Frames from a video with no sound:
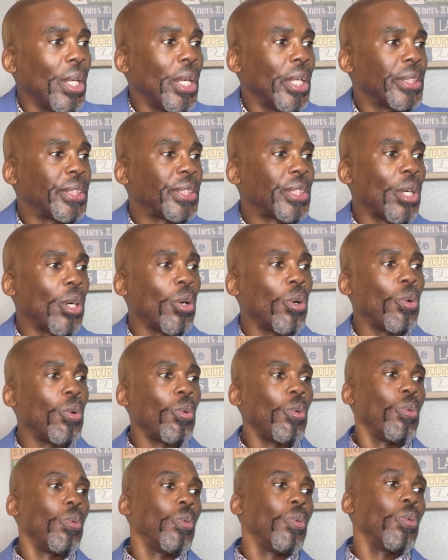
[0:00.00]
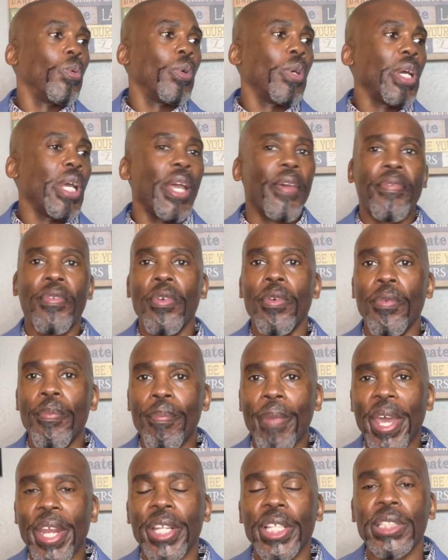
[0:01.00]
So if you
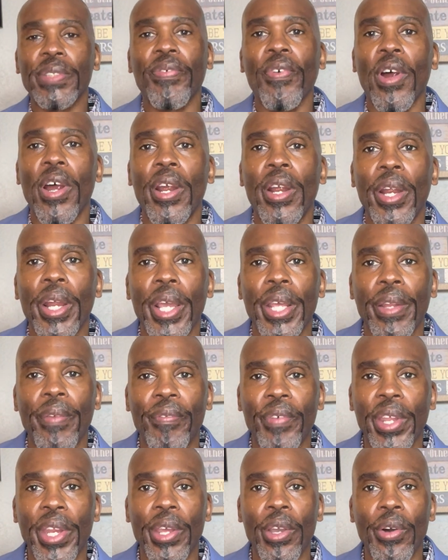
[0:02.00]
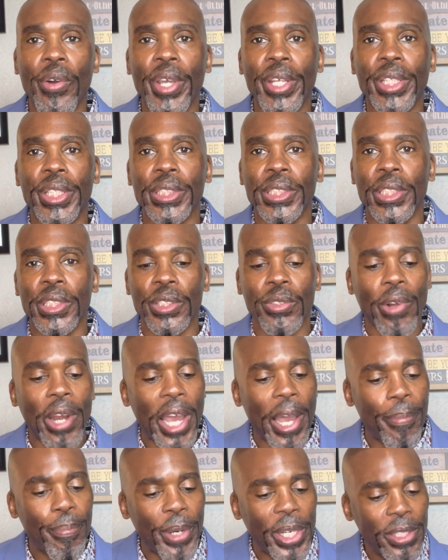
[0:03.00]
made it this far in the video, hit the
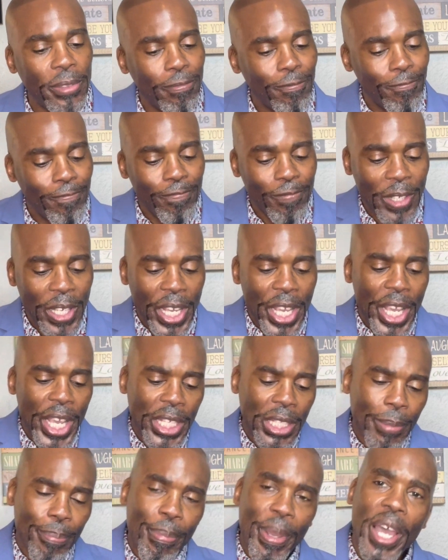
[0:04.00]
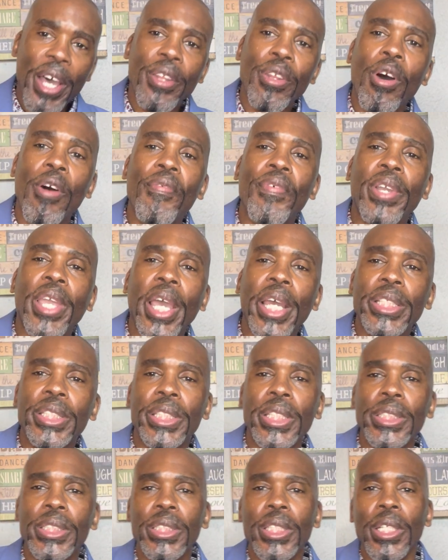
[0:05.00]
subscribe button. Hit the bell
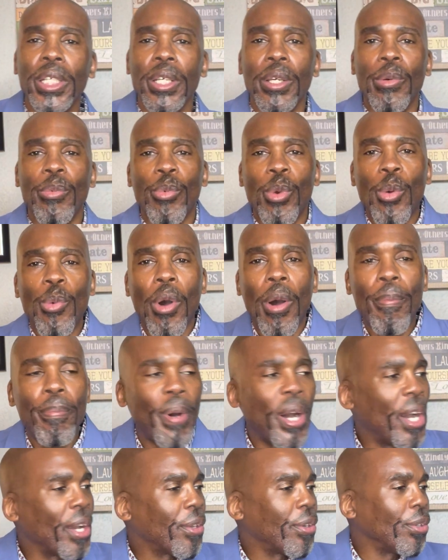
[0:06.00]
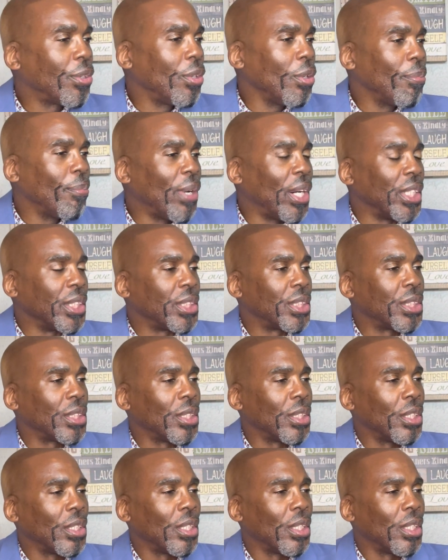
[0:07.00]
notifications. We won't bug you too much.